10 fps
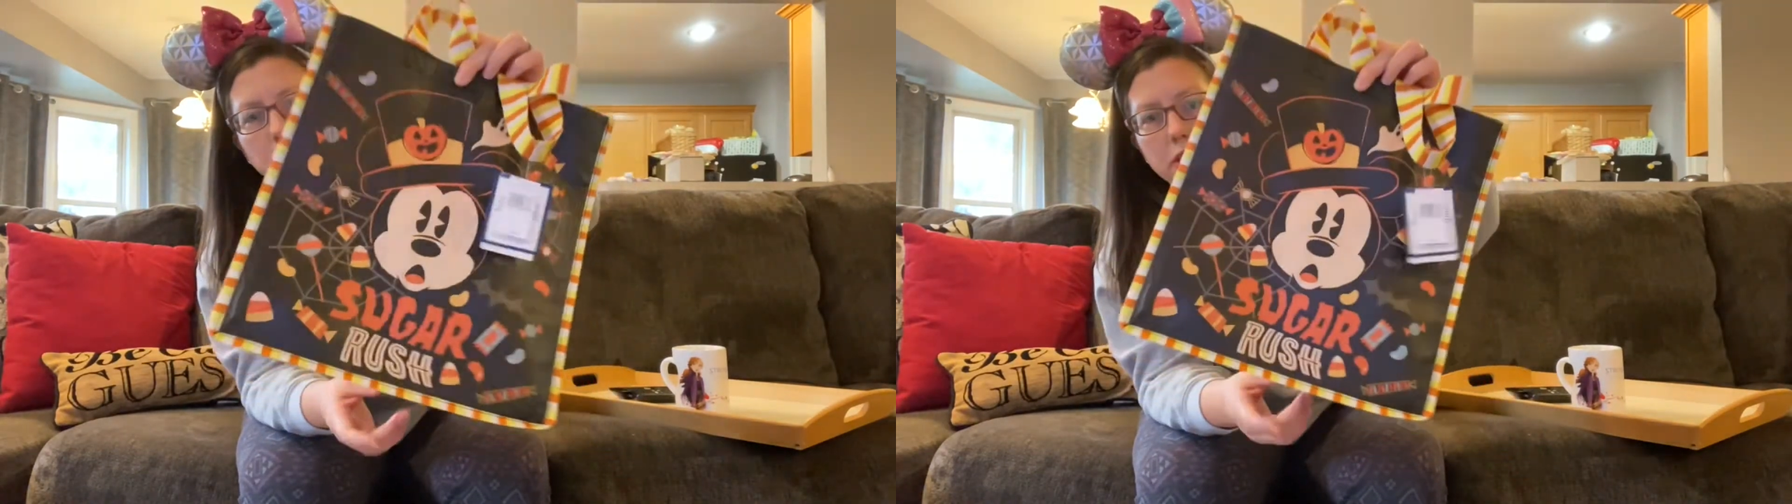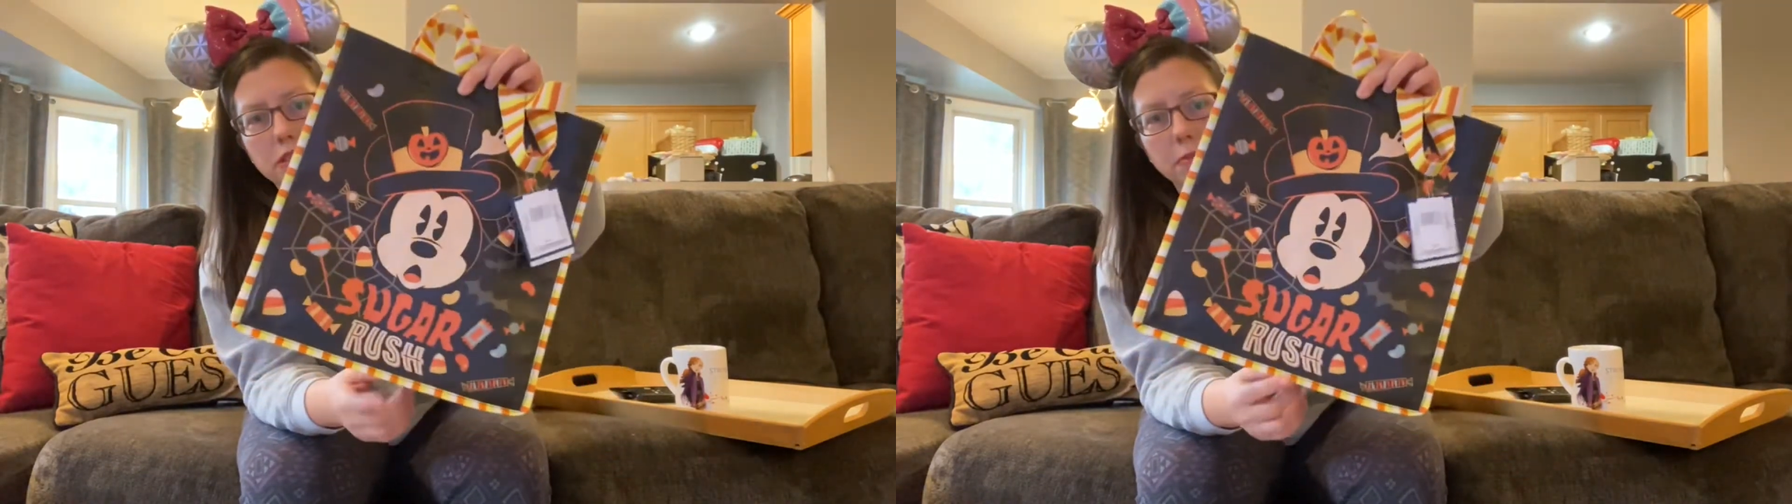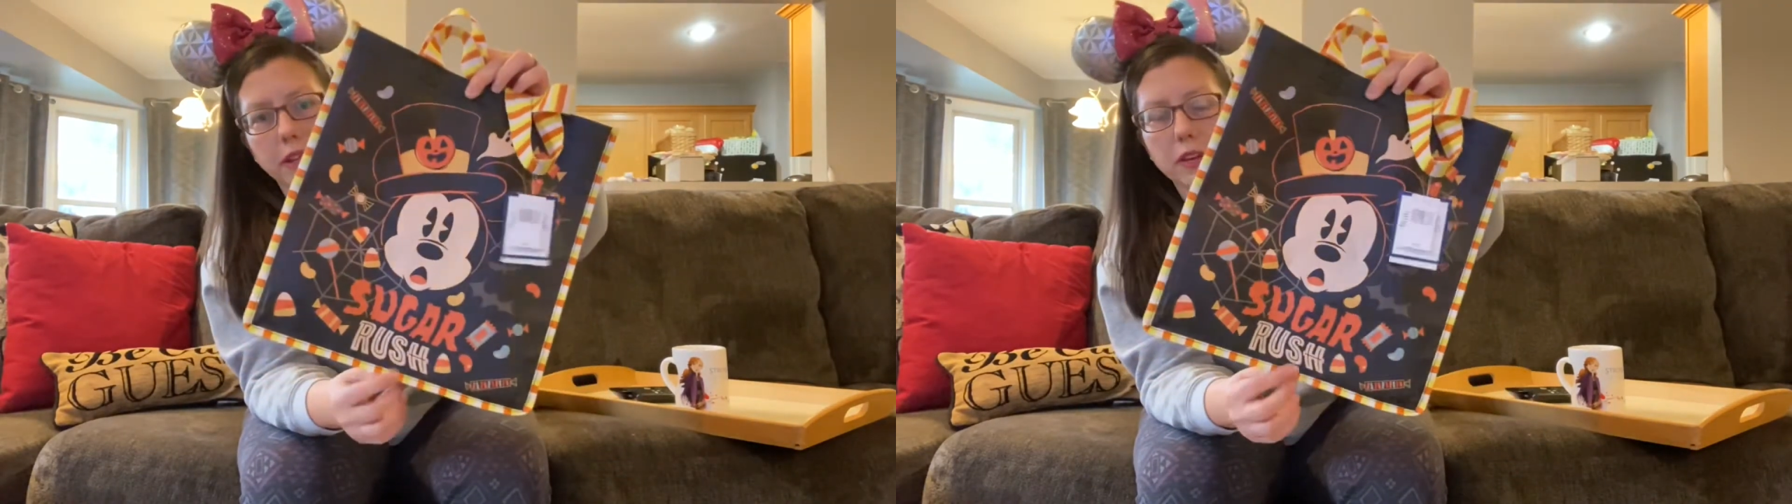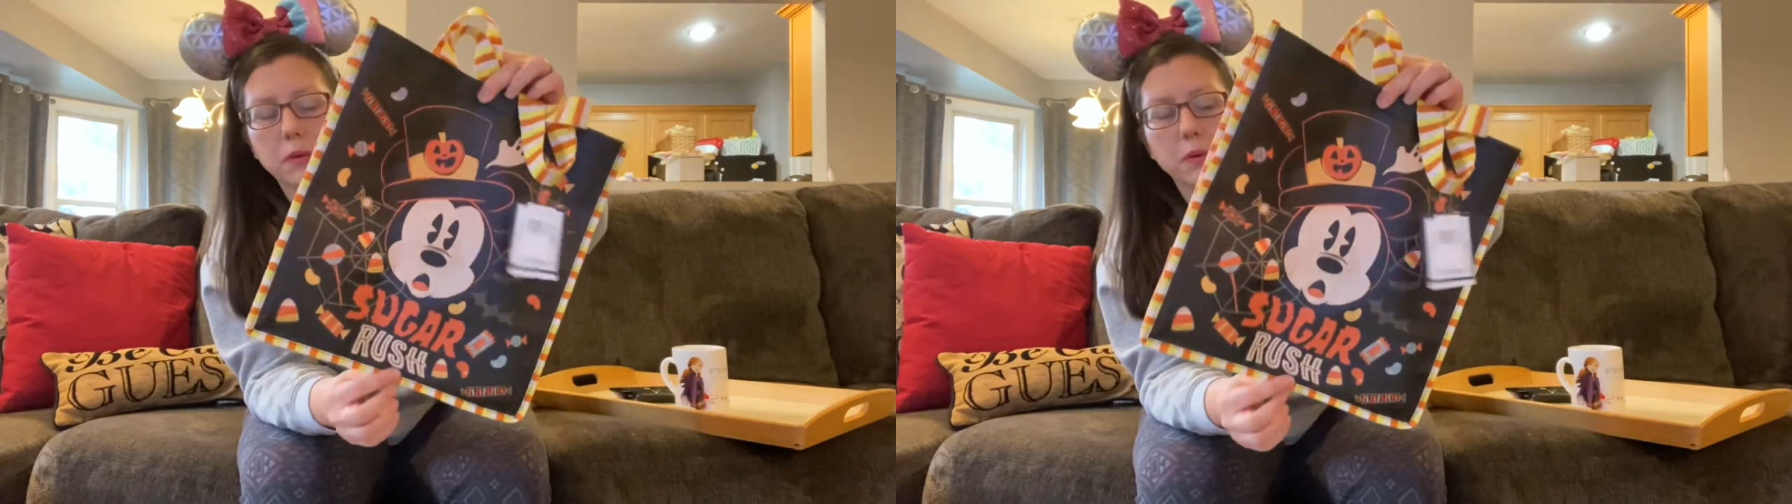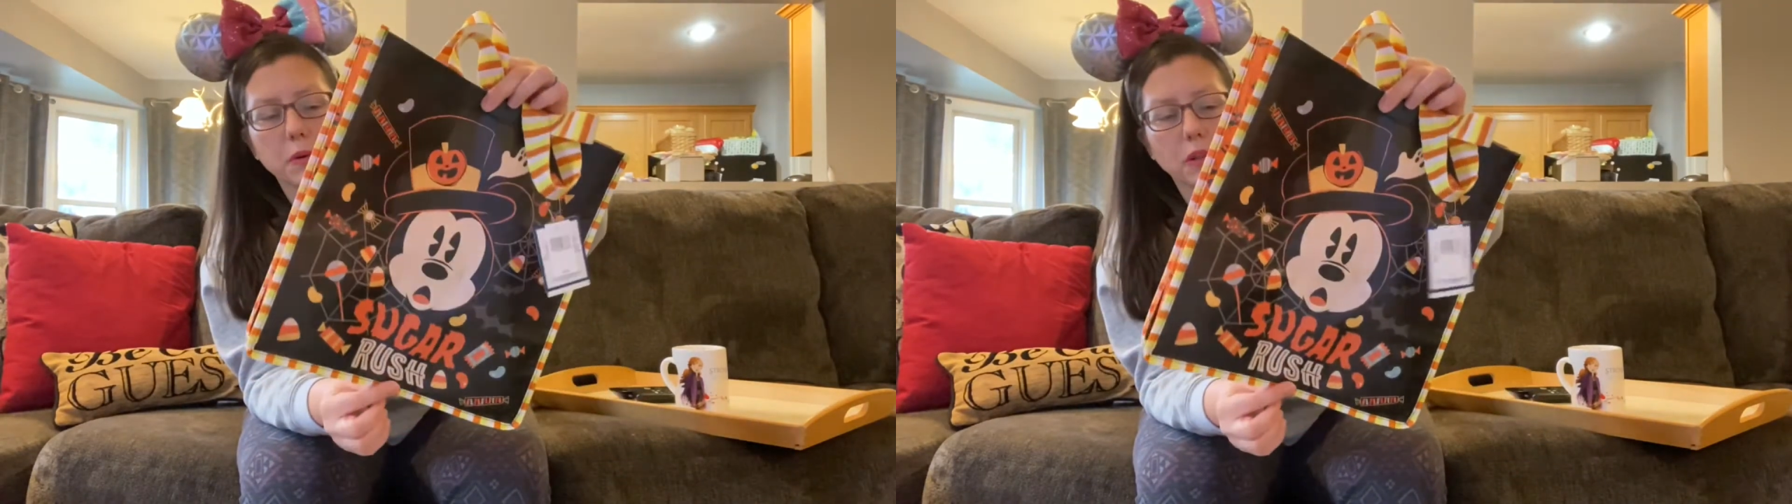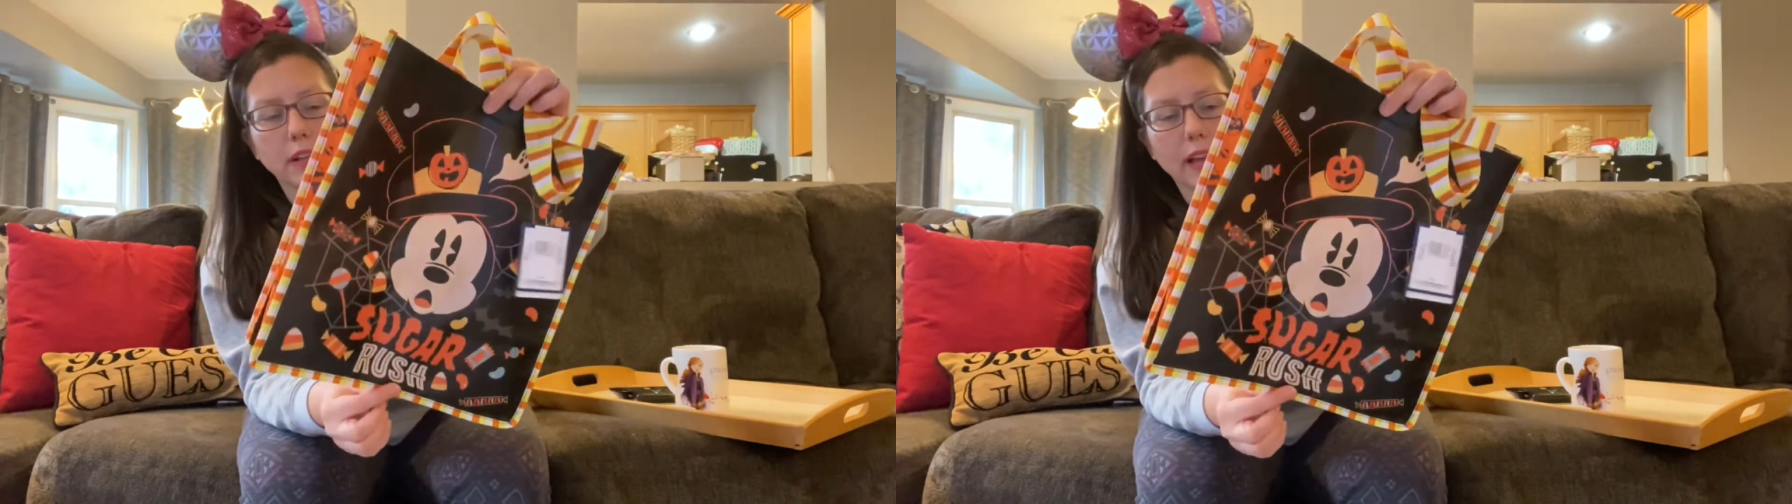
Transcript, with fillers: which is really cool and